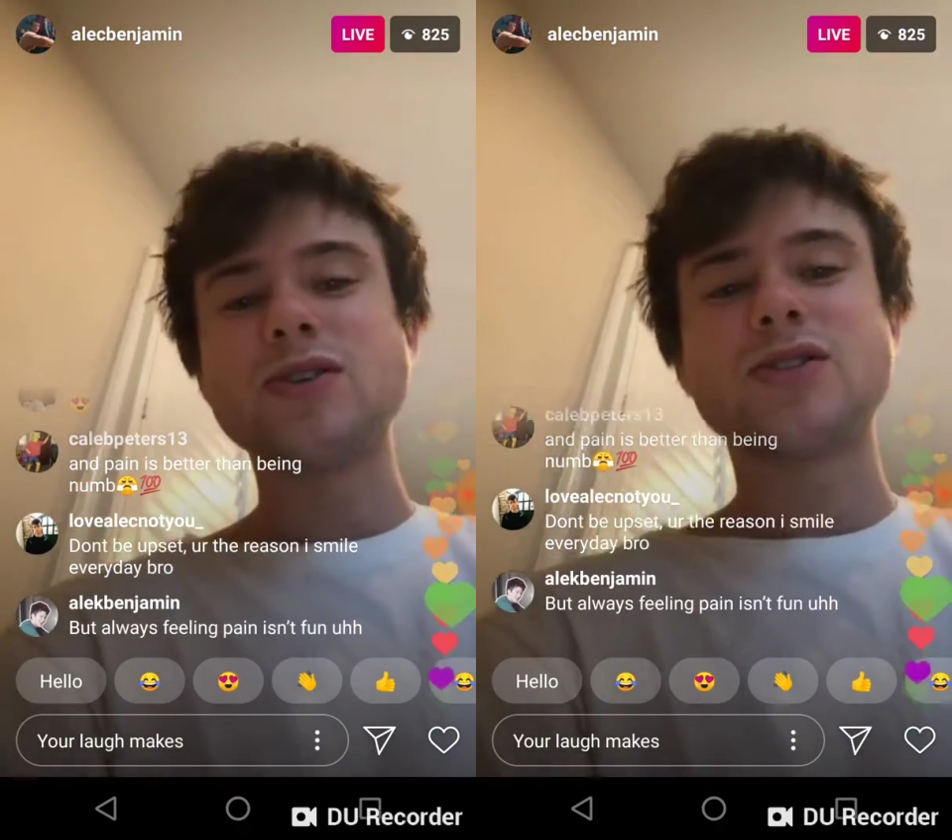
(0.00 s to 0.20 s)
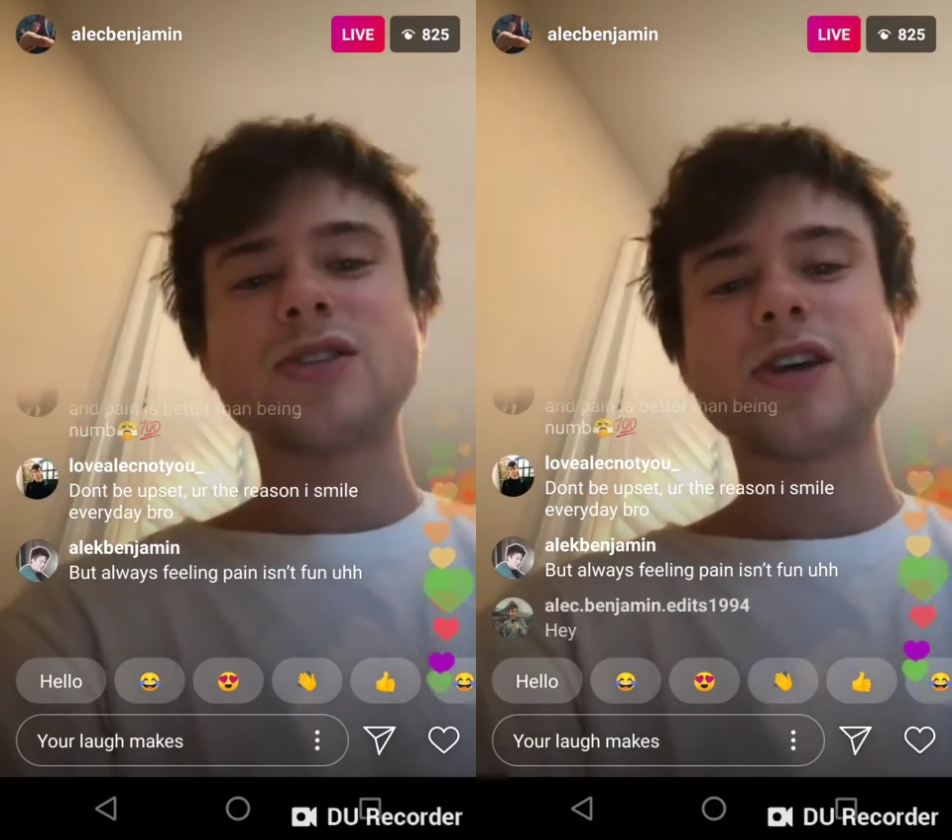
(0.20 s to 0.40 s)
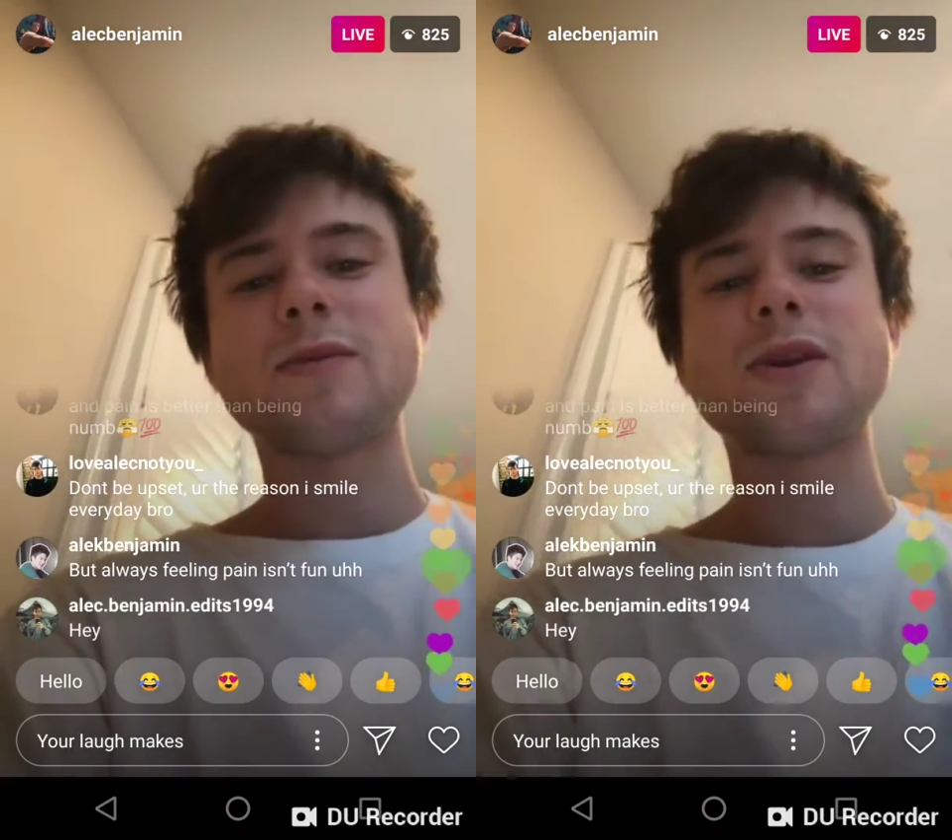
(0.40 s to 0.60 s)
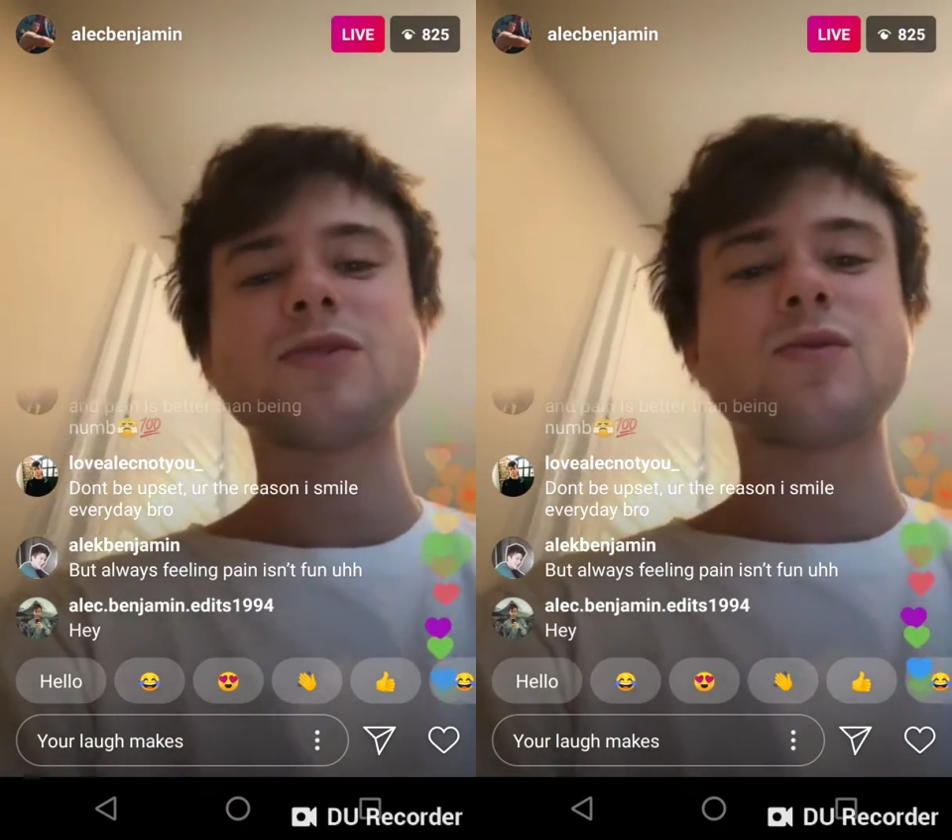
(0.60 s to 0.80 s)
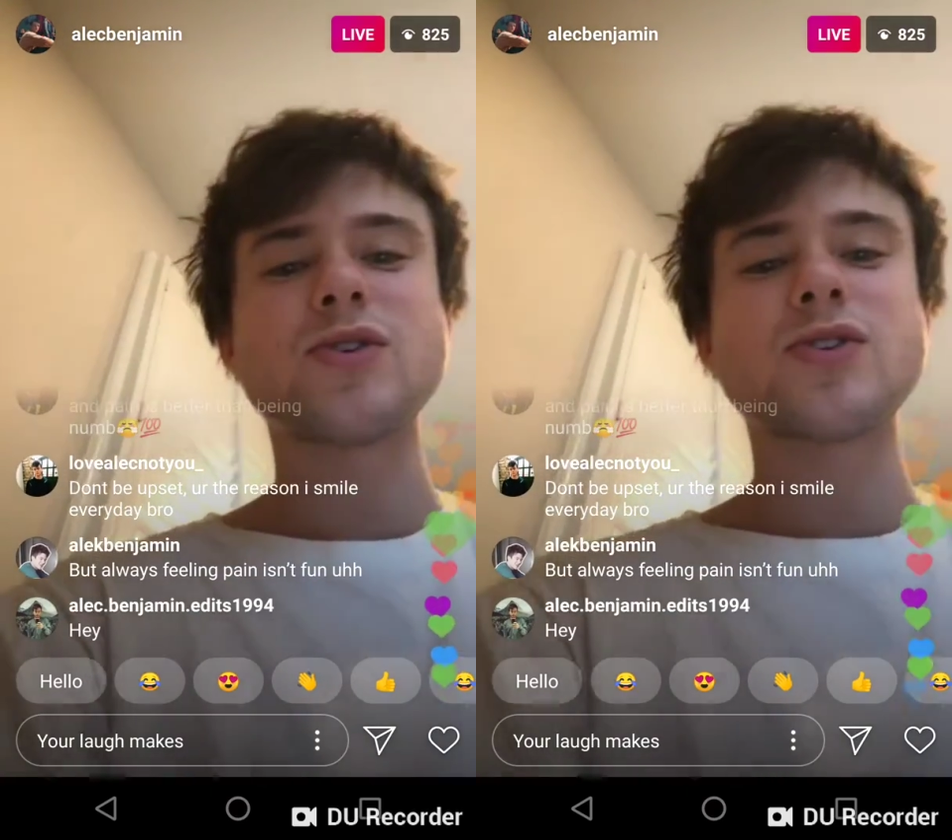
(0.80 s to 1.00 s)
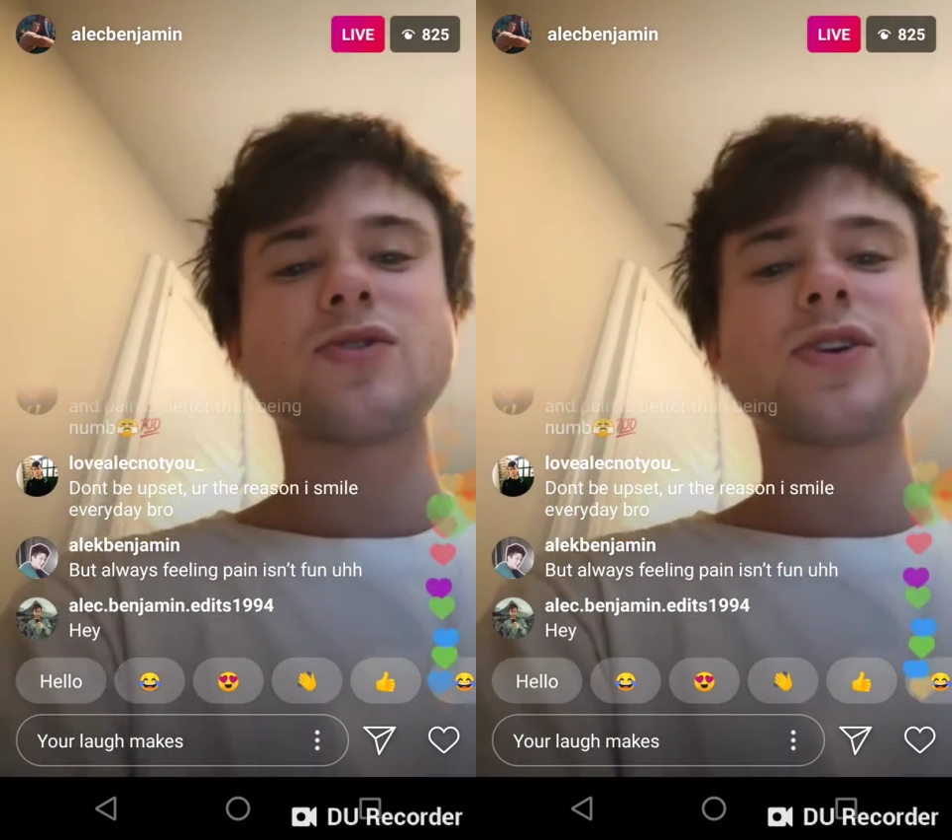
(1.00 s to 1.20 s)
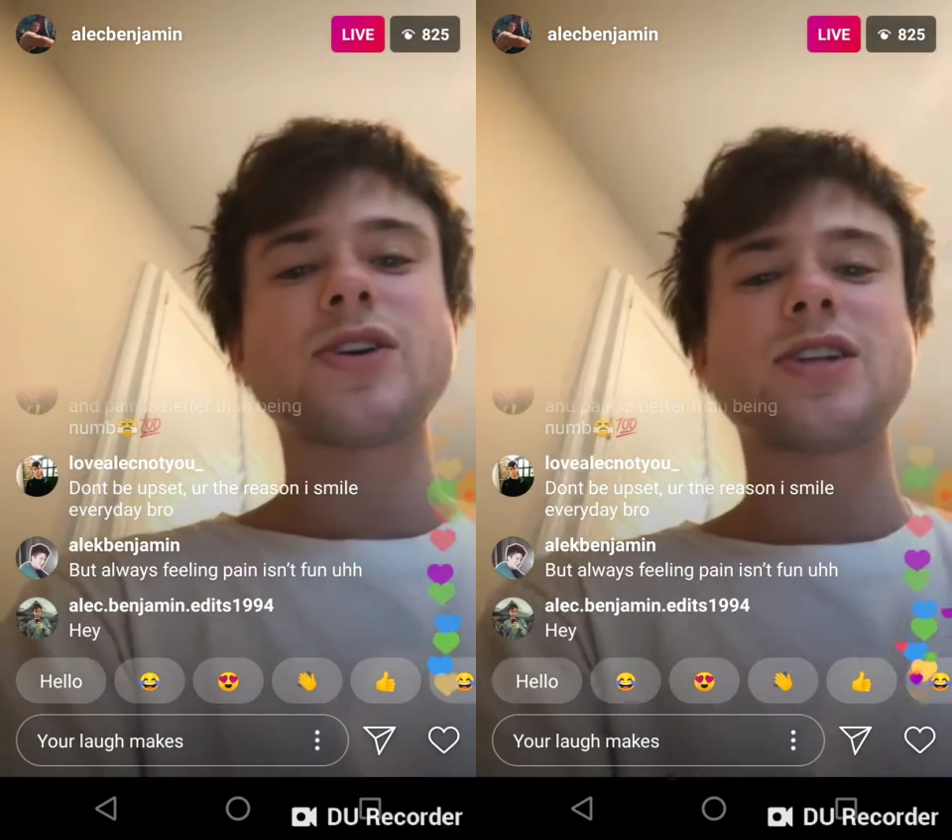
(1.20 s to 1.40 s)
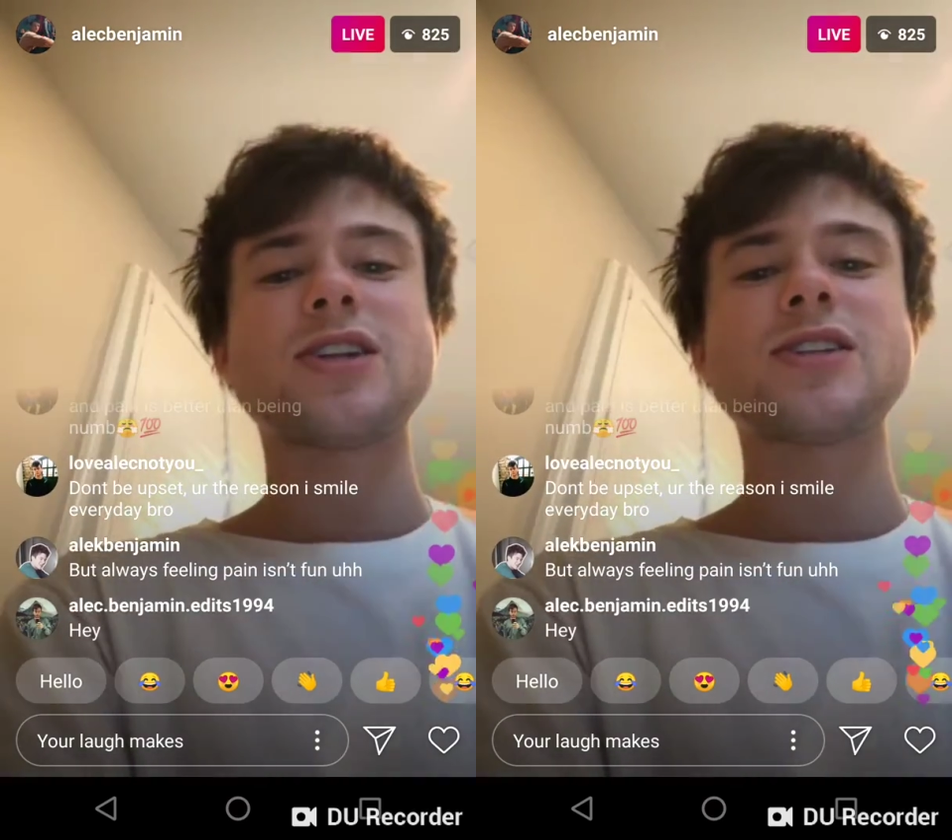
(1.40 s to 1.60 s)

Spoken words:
always used to tell me his war stories,